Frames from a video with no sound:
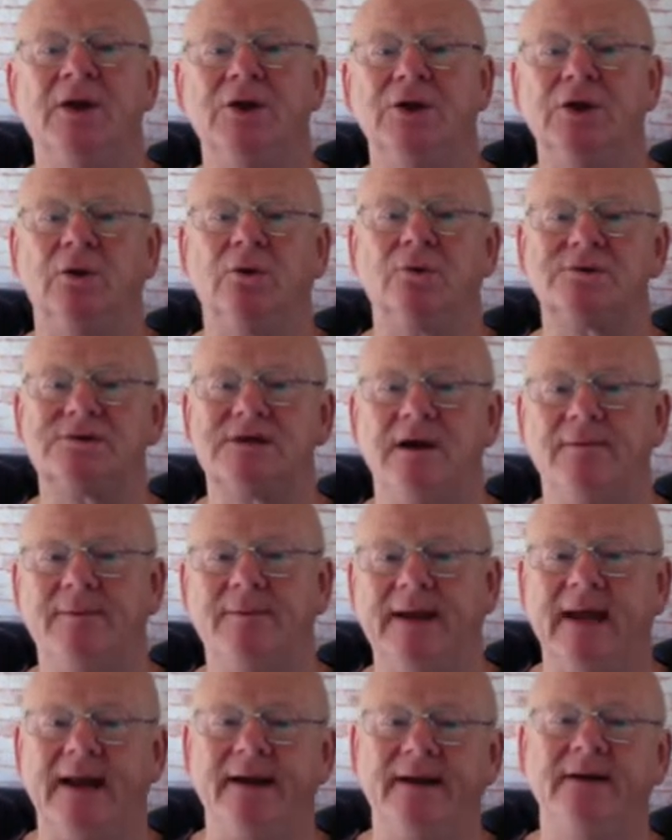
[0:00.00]
You'll also
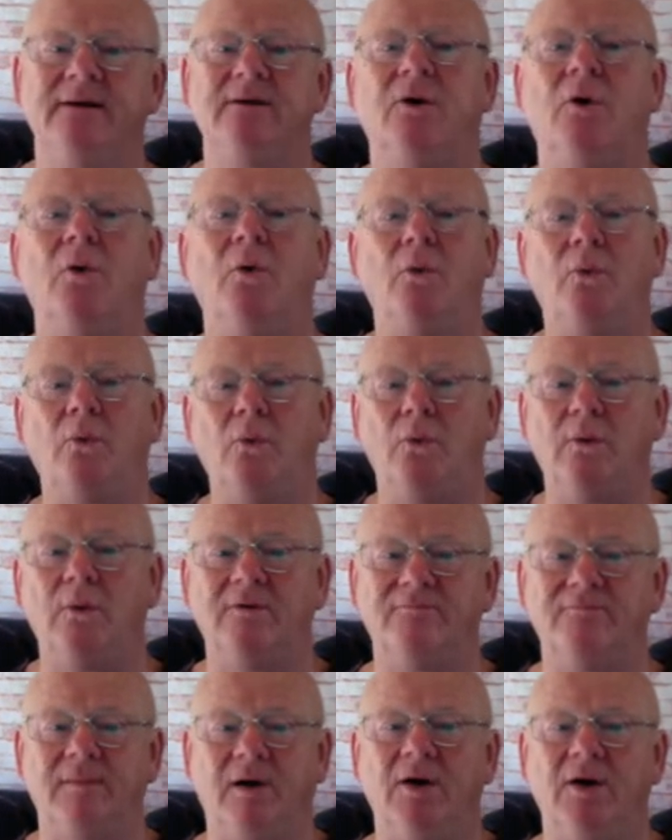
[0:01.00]
be getting all
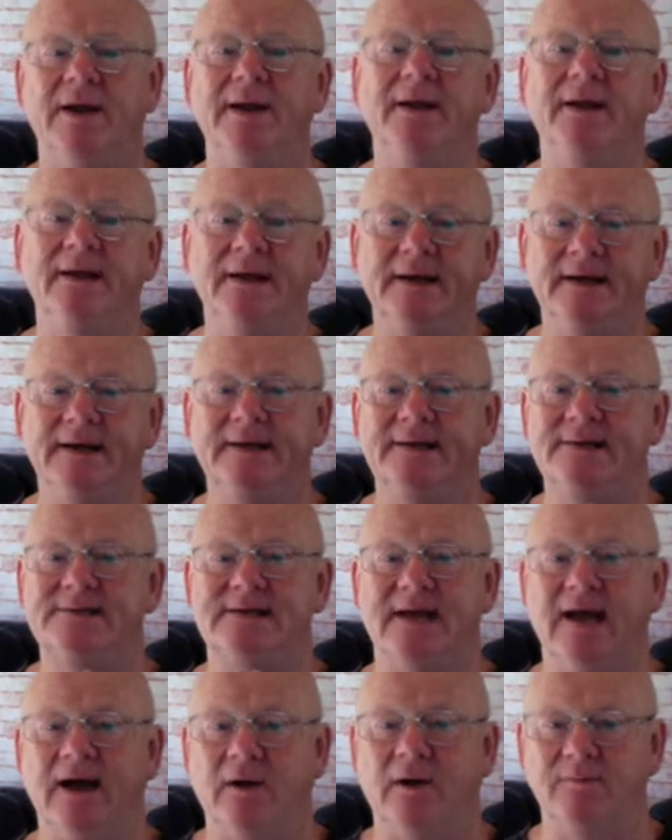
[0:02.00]
of my Here
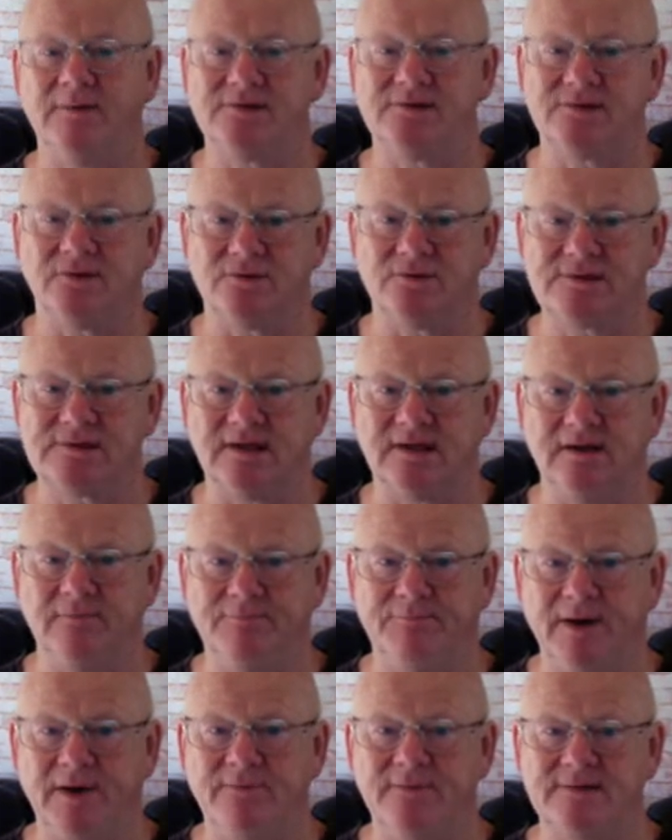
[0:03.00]
to Help You
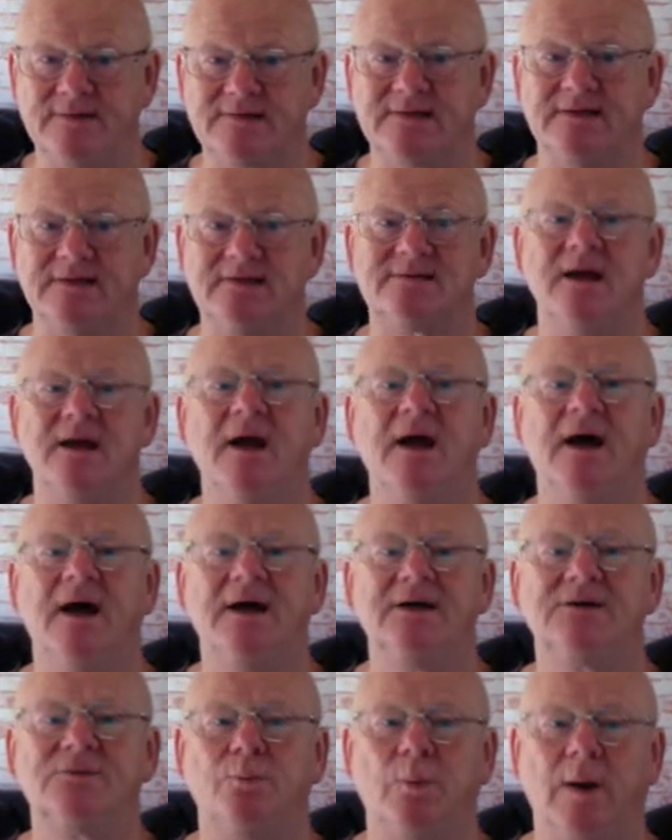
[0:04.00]
Succeed bonuses
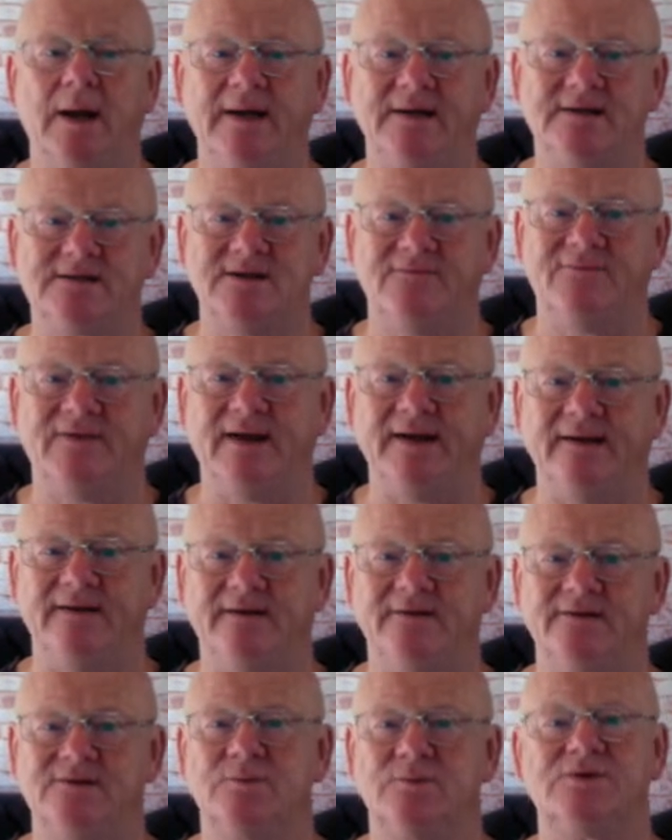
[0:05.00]
as well as the
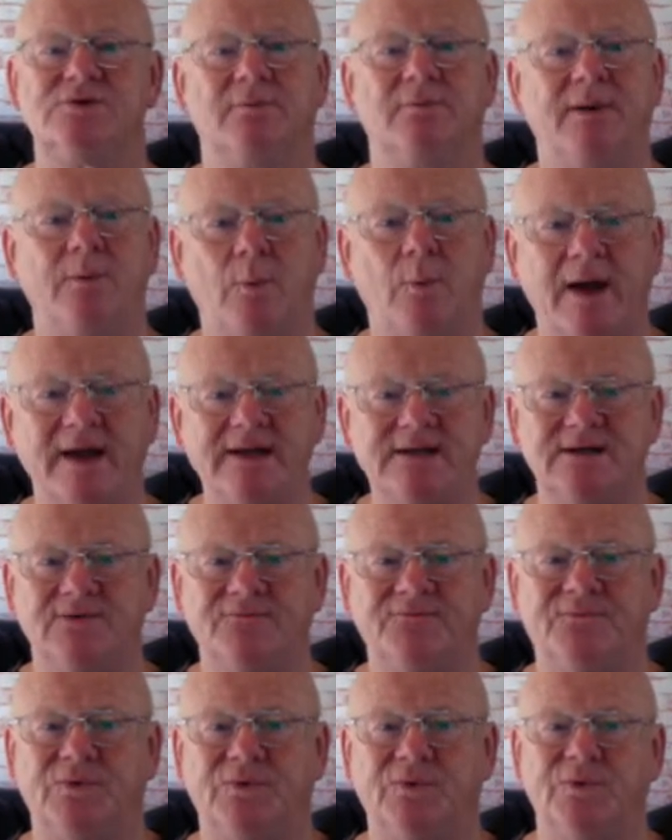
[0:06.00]
vendors, which will be
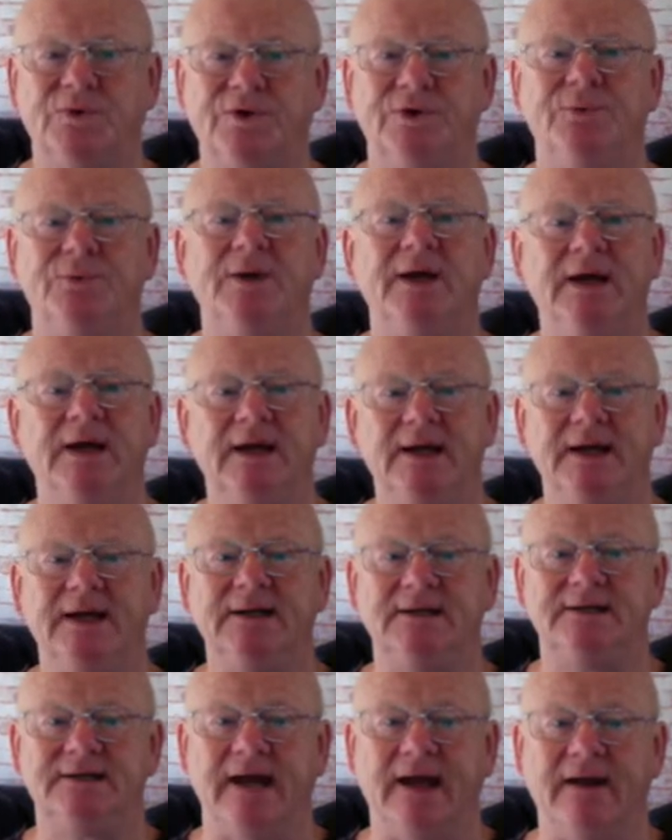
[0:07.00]
waiting for you
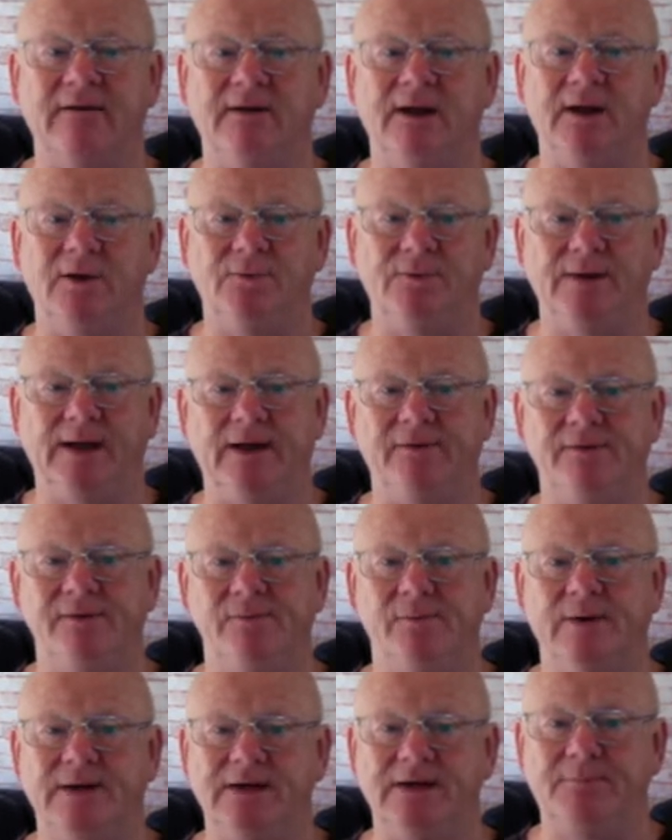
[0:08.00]
in the download
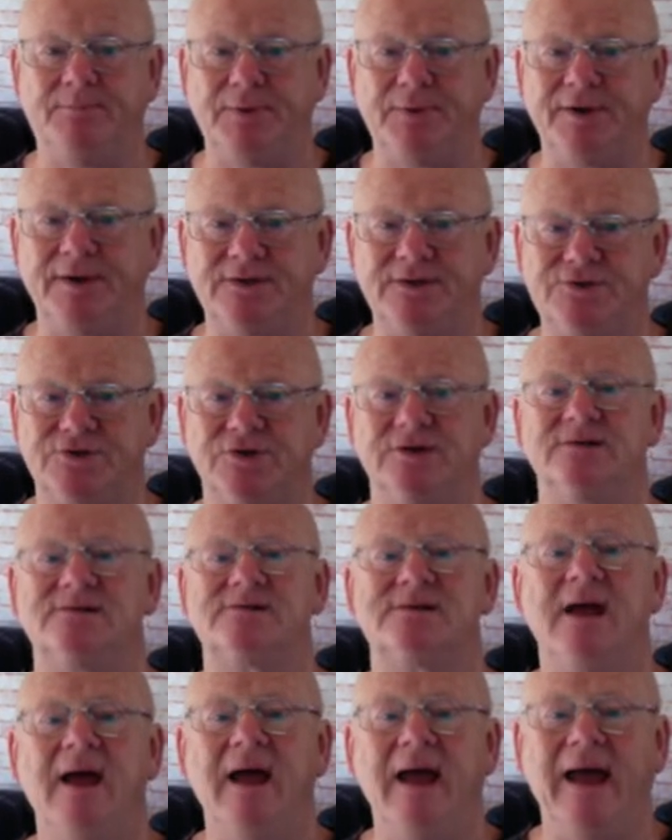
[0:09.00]
area when you
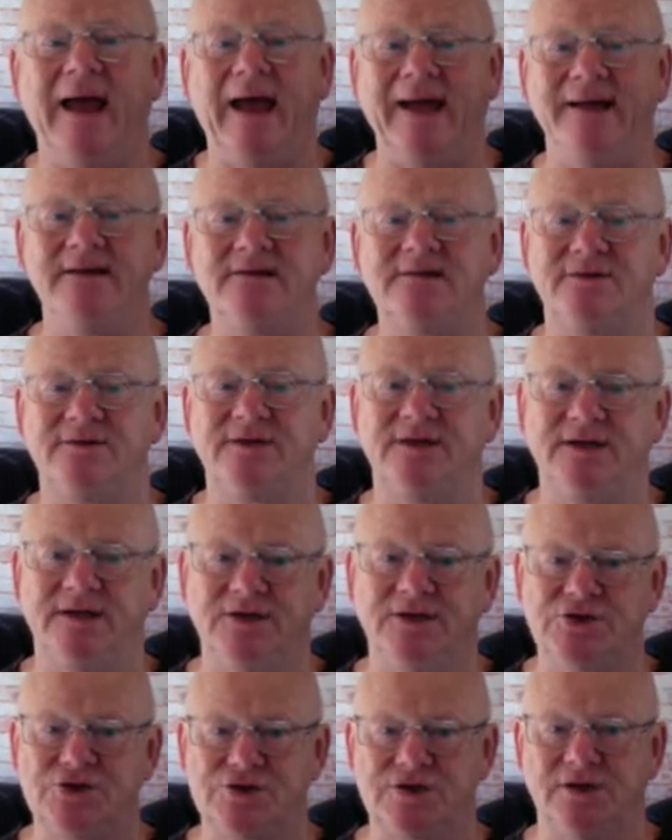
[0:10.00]
purchase Enter the
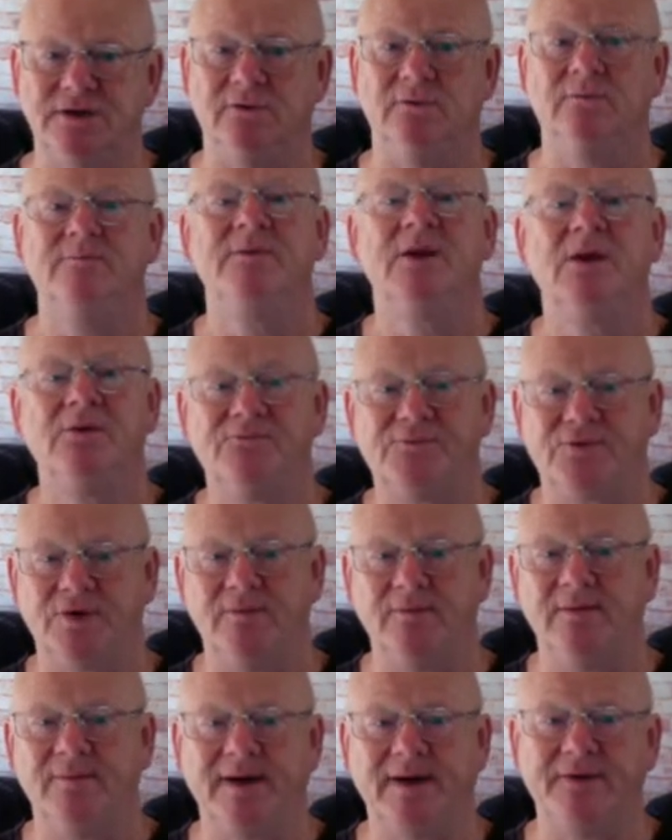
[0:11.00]
Niche 2
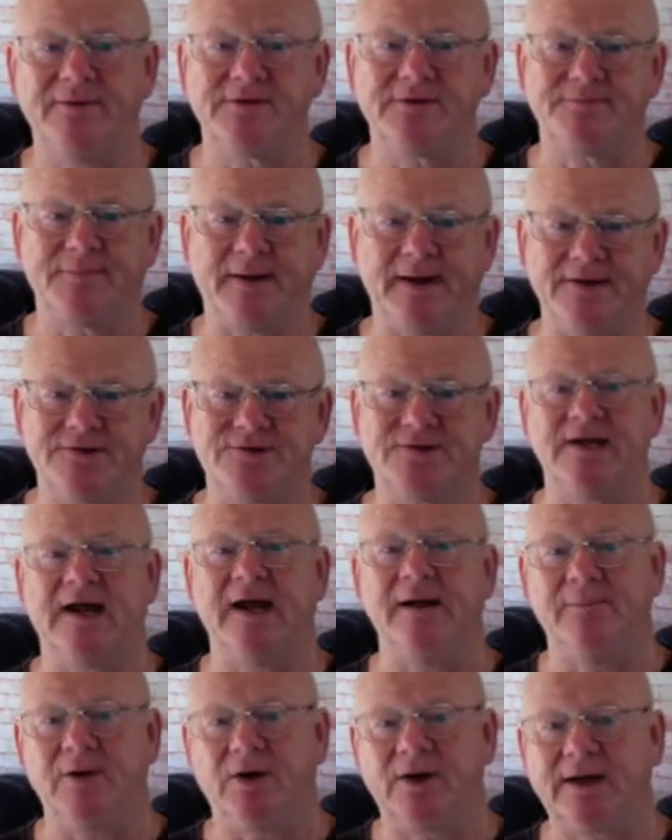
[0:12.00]
from the bonus page
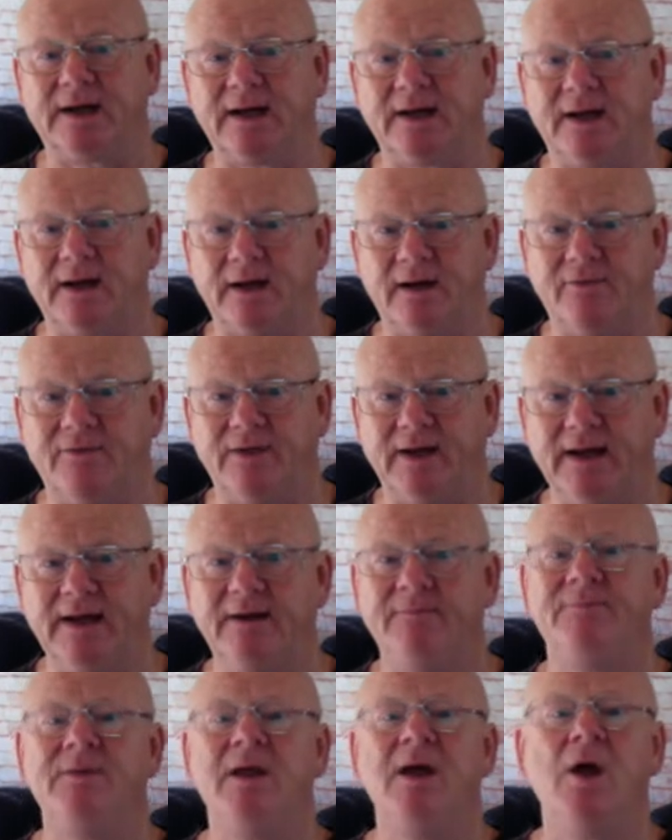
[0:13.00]
today by clicking on the
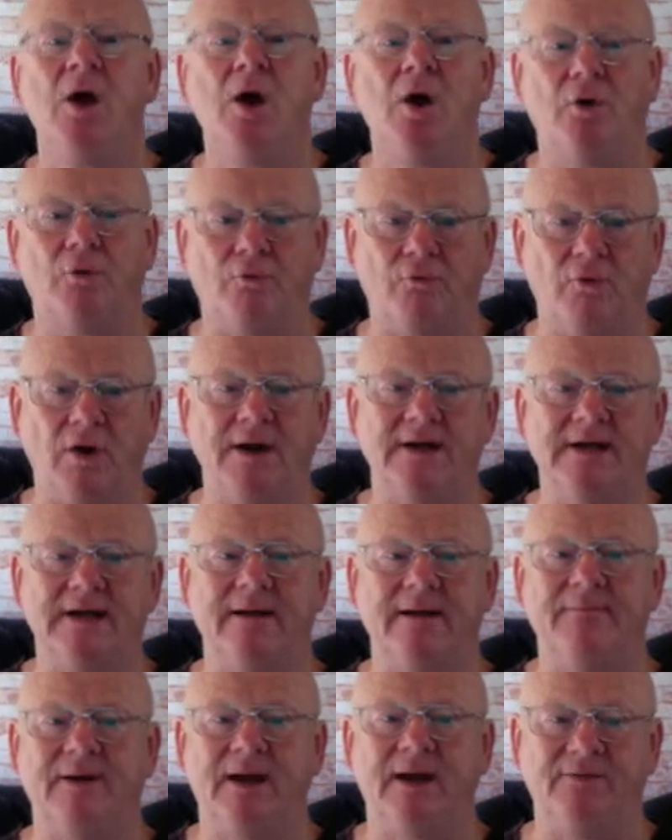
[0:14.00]
link right
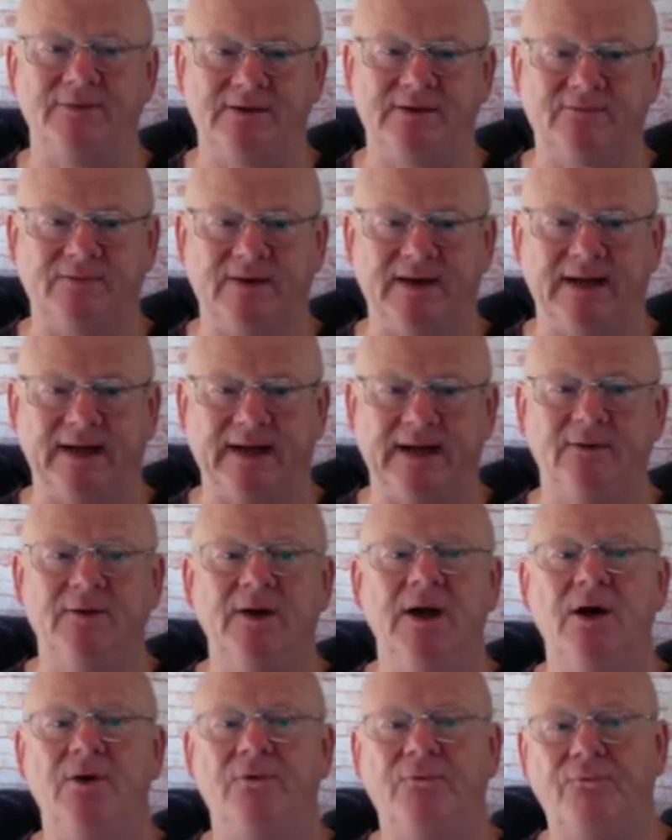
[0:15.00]
down below this video,
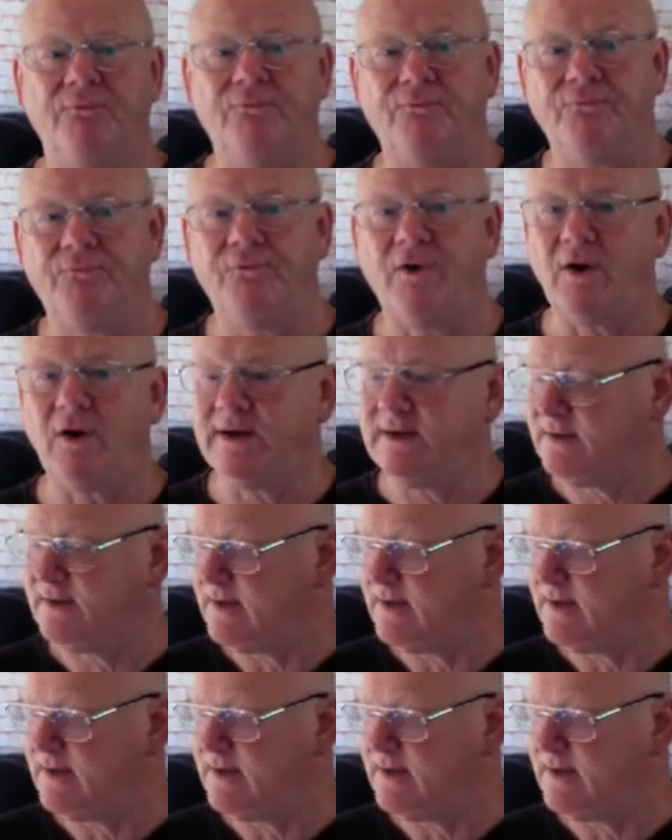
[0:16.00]
right